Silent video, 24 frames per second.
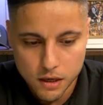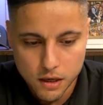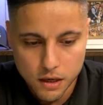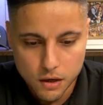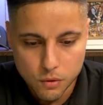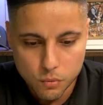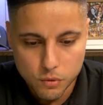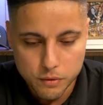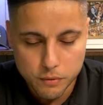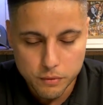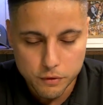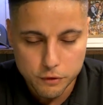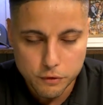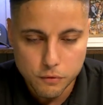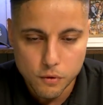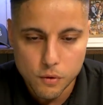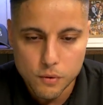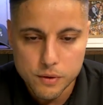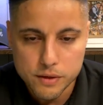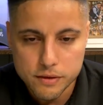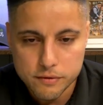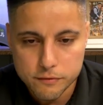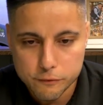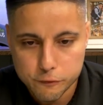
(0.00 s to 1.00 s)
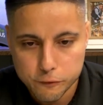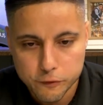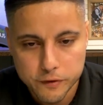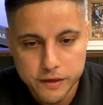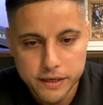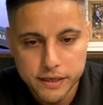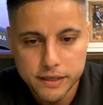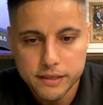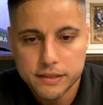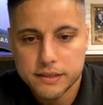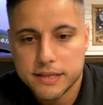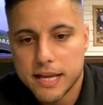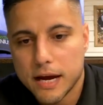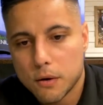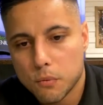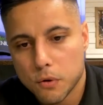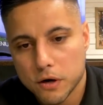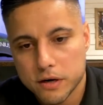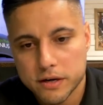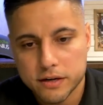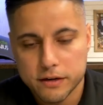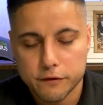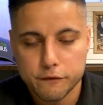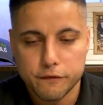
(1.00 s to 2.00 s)
we were throwing free
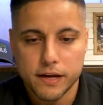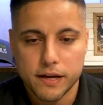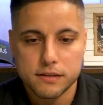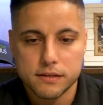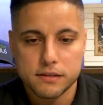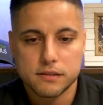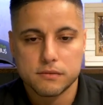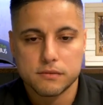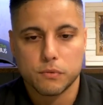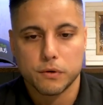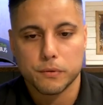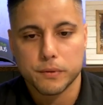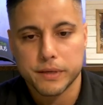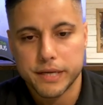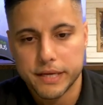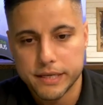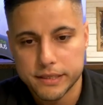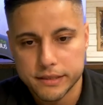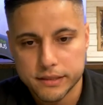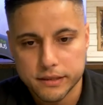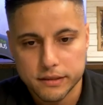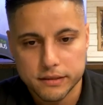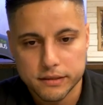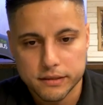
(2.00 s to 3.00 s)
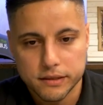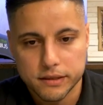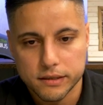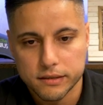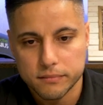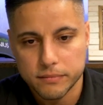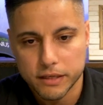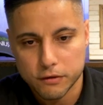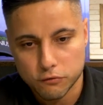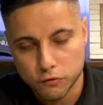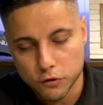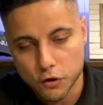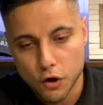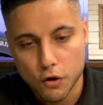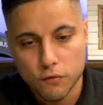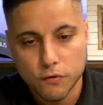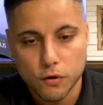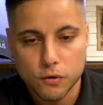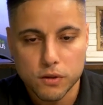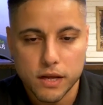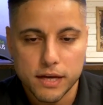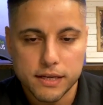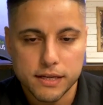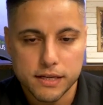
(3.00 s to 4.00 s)
networking events. We were getting like Renovo
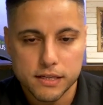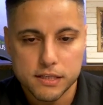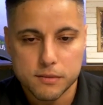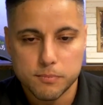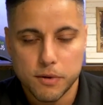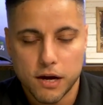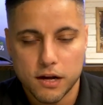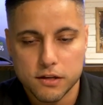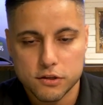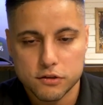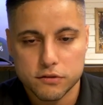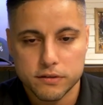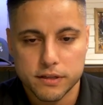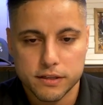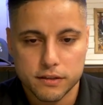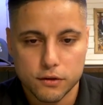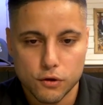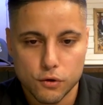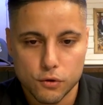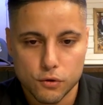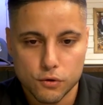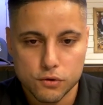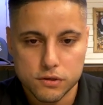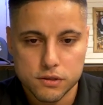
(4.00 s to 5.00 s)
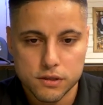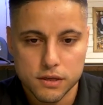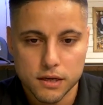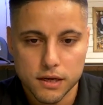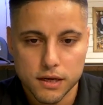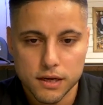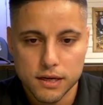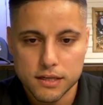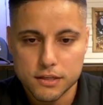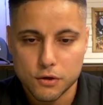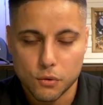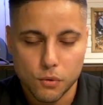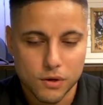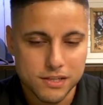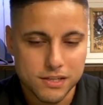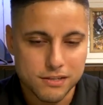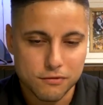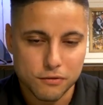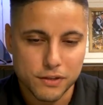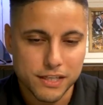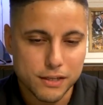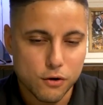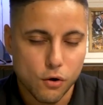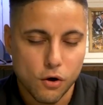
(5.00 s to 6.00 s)
Lending sponsoring those. So it wasn't
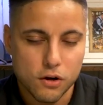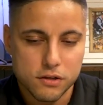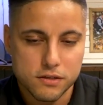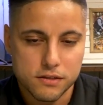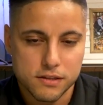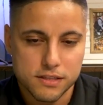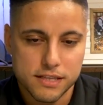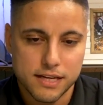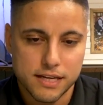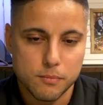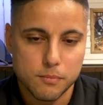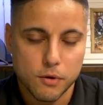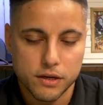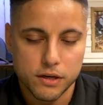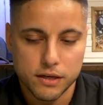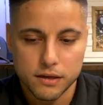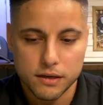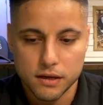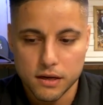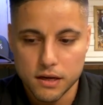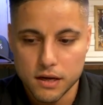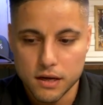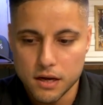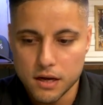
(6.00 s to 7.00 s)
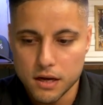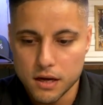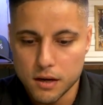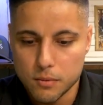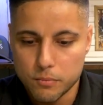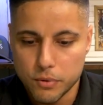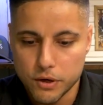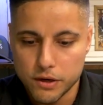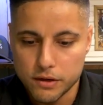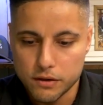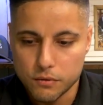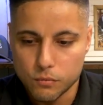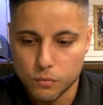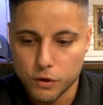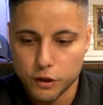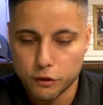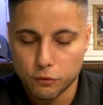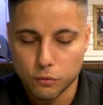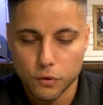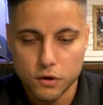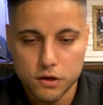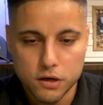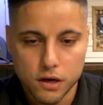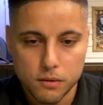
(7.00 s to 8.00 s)
really costing us any money. But we threw
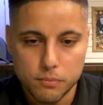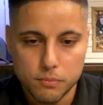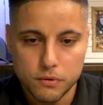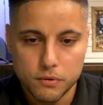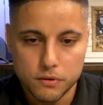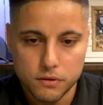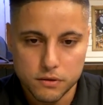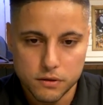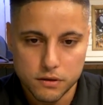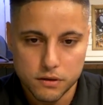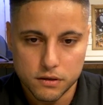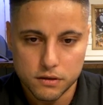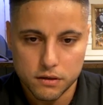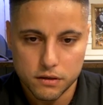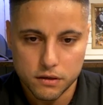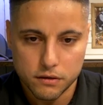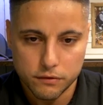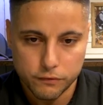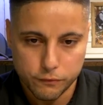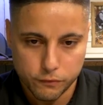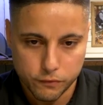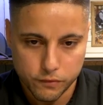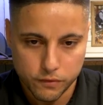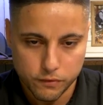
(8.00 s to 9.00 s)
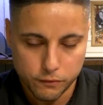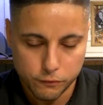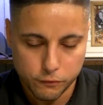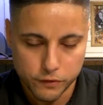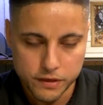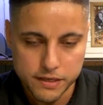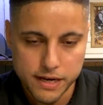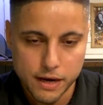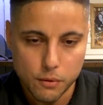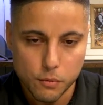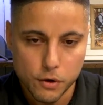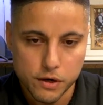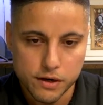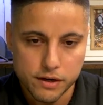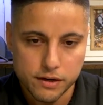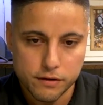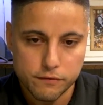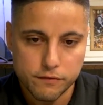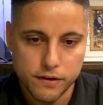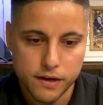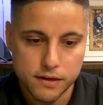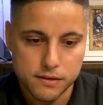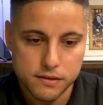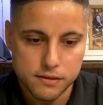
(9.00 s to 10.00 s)
a couple of free networking
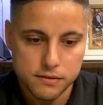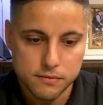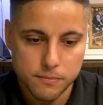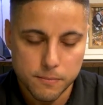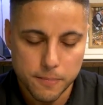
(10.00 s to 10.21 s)
events,